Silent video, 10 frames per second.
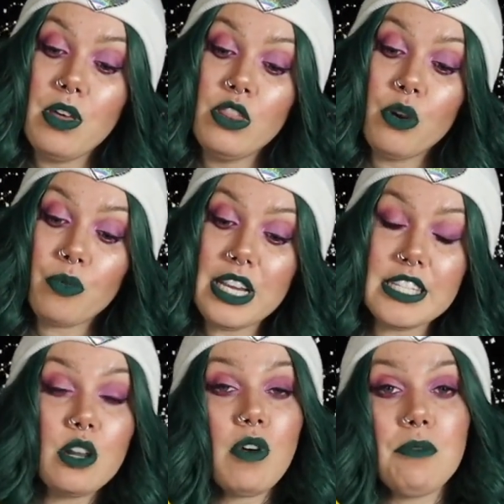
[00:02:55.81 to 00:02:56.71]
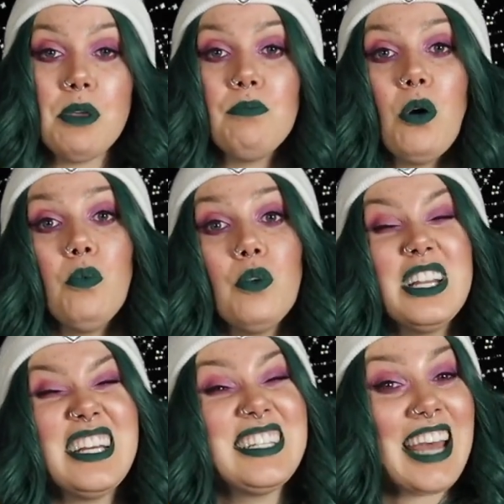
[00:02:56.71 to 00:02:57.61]
The reason why people
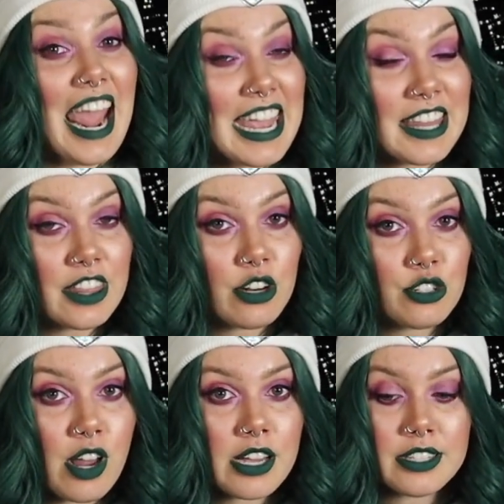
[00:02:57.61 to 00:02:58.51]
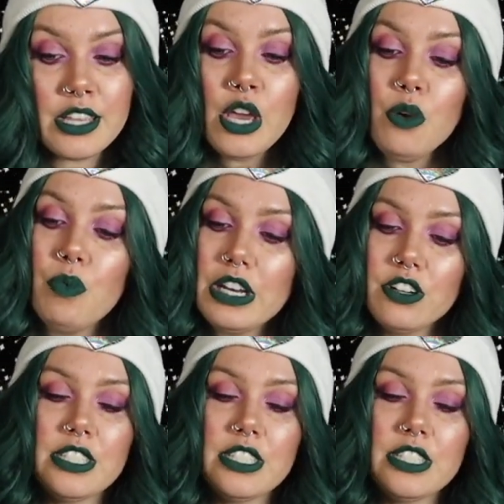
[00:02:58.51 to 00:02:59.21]
would tighten their trucks, when you're